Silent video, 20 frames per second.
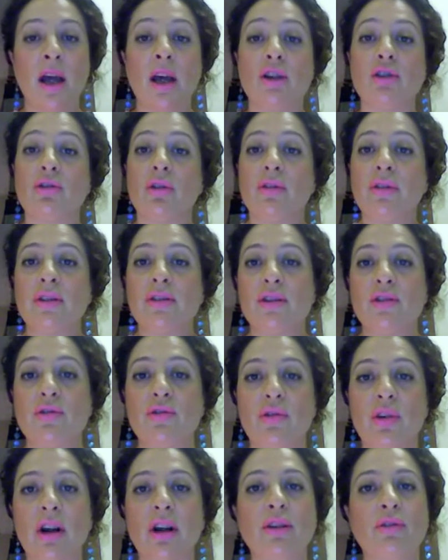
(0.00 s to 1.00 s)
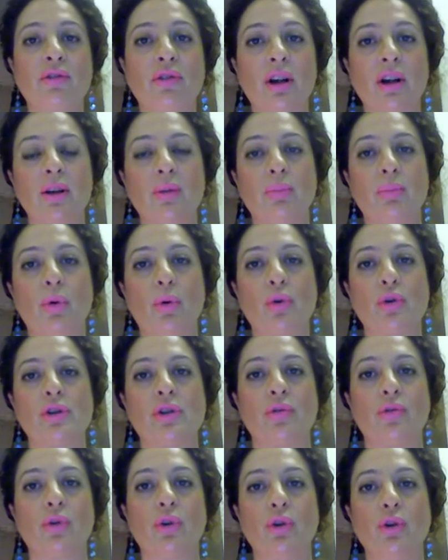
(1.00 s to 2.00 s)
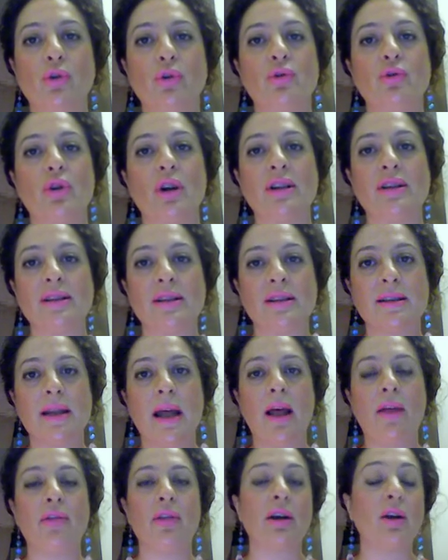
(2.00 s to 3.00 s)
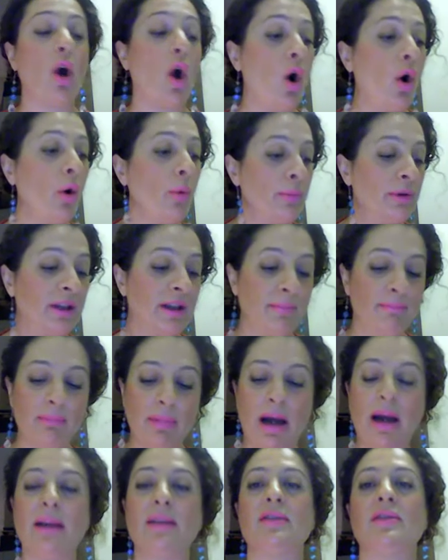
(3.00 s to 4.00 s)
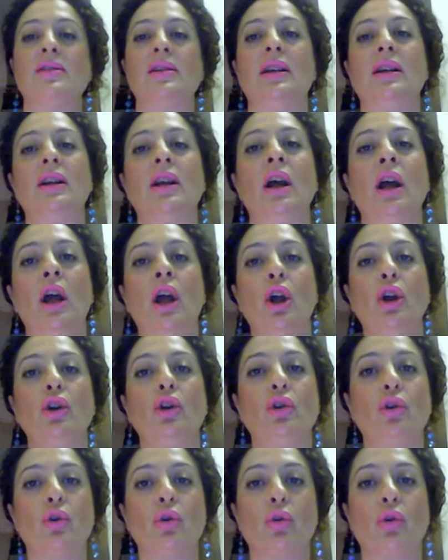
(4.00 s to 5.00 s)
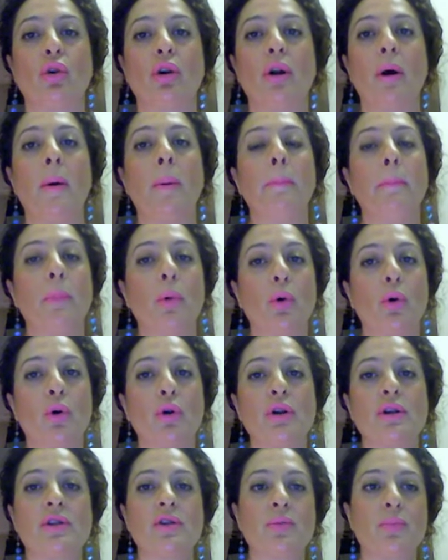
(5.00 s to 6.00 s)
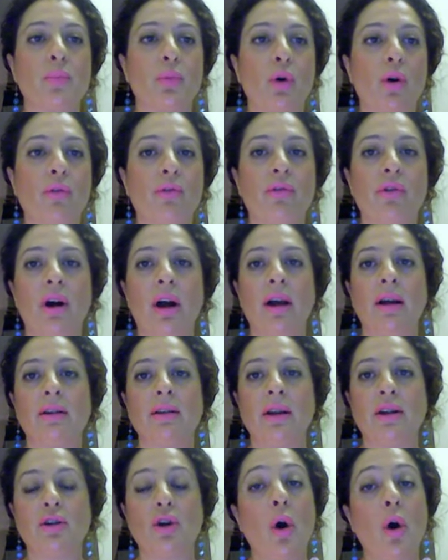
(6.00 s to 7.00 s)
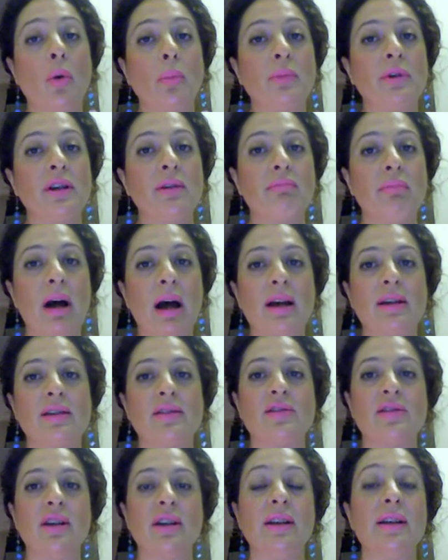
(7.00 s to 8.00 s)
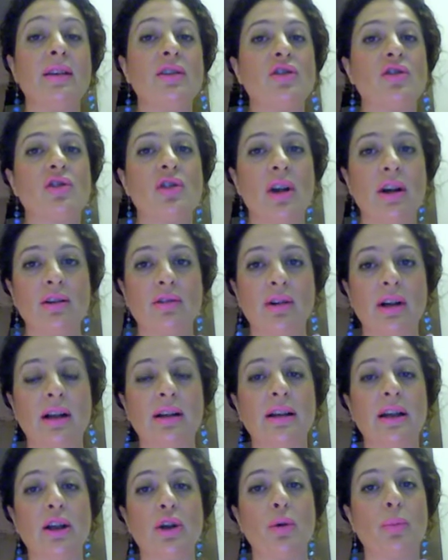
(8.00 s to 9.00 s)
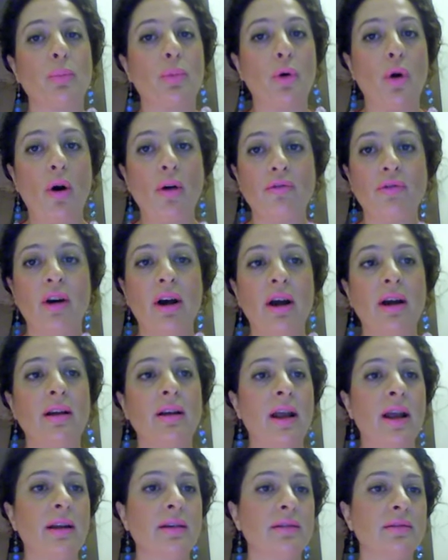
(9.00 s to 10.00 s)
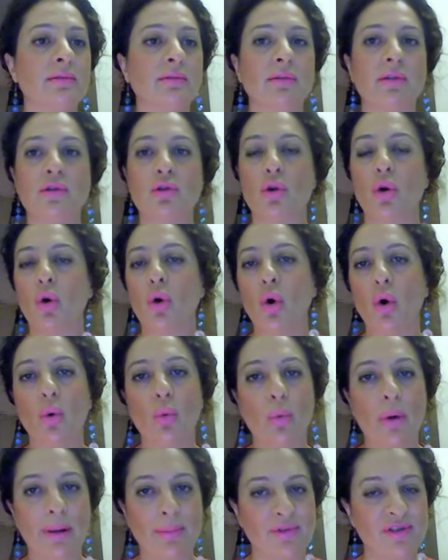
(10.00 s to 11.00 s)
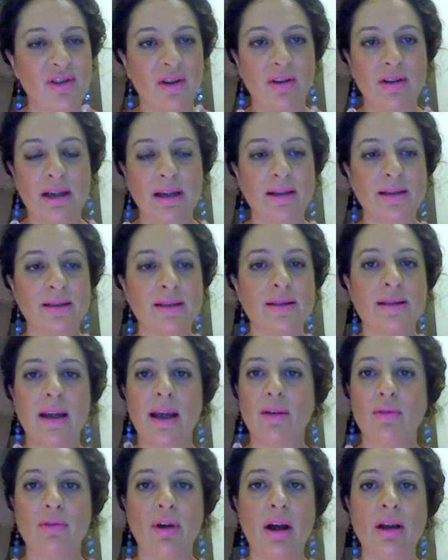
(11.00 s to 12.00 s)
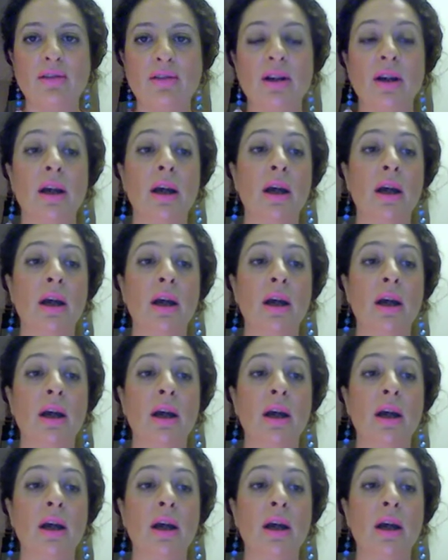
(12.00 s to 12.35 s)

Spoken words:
So this is very, very important for you to understand that optimizing your board's profile and optimizing generally your profile and your whole website, I can say that,